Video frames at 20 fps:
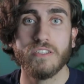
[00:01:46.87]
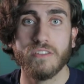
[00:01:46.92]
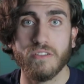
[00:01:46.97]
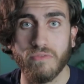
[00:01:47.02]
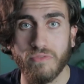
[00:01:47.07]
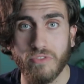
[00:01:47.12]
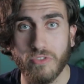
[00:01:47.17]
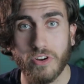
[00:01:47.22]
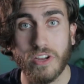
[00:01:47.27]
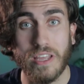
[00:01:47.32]

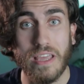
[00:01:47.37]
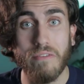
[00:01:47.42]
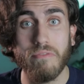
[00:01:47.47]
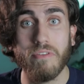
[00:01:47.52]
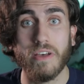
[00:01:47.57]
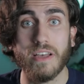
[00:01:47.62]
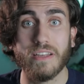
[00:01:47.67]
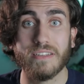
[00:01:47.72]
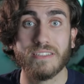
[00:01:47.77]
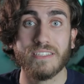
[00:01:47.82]
to
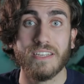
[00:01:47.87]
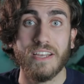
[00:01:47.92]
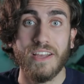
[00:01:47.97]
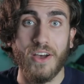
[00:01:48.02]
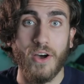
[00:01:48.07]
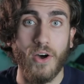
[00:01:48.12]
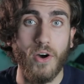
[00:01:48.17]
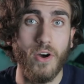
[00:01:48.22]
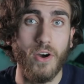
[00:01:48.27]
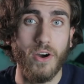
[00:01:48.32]
forgive us
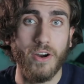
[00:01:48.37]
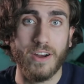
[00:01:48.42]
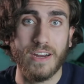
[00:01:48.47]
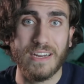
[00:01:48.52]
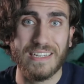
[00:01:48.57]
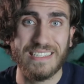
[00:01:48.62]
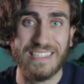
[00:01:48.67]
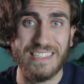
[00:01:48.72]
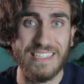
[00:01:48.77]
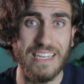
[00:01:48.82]

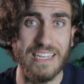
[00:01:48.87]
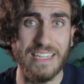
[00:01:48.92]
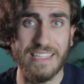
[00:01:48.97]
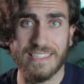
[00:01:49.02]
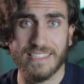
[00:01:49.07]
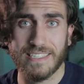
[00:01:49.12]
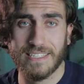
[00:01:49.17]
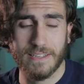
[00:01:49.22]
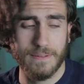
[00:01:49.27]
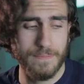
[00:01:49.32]
our
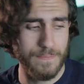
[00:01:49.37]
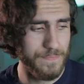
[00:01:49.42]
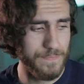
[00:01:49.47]
sins.